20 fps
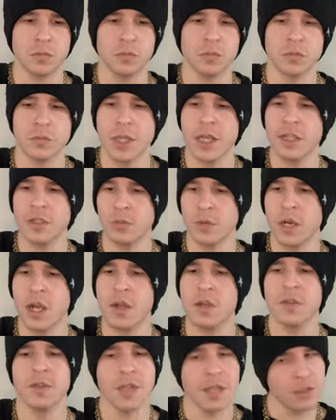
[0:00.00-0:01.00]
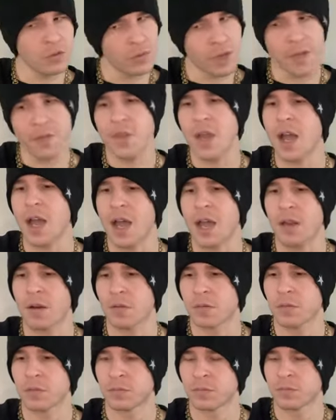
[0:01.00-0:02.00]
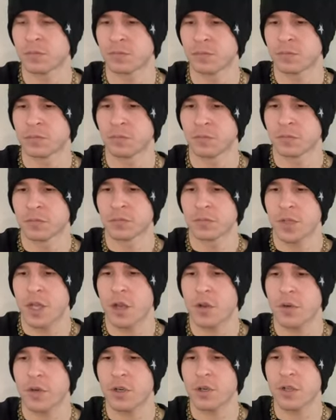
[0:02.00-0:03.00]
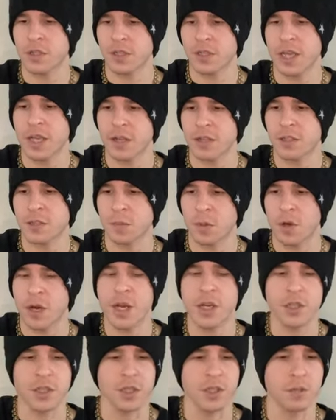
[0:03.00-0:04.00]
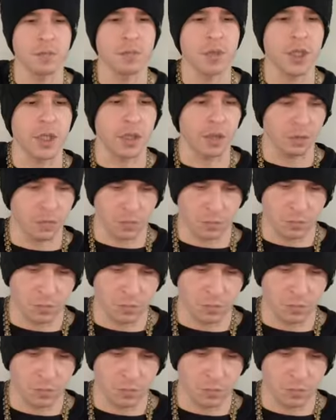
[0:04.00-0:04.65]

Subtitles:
That's what I thought. I understand inspiration, but